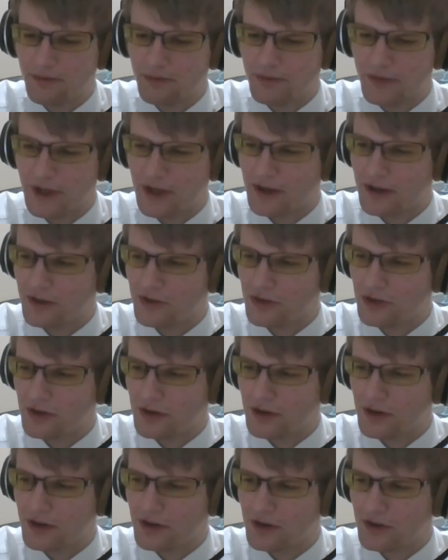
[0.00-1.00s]
They
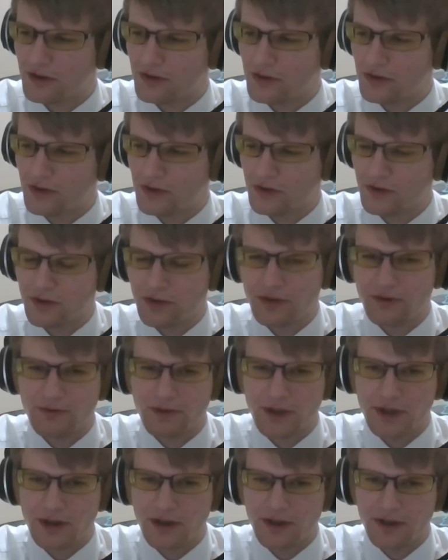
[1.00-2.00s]
charge just
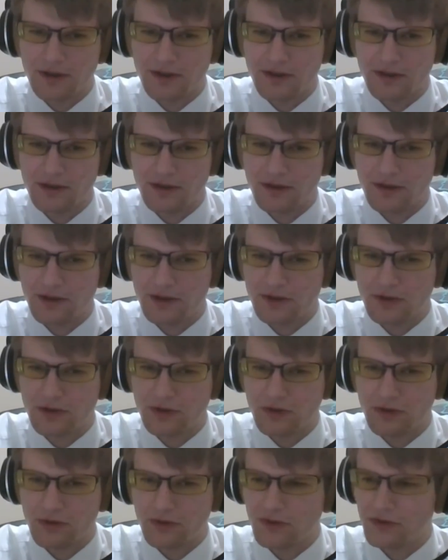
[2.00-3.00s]
via the
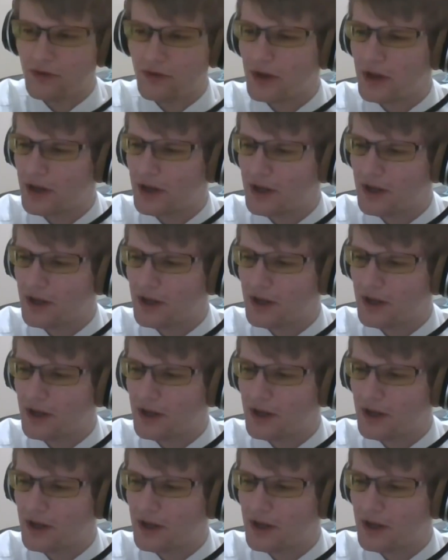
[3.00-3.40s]
2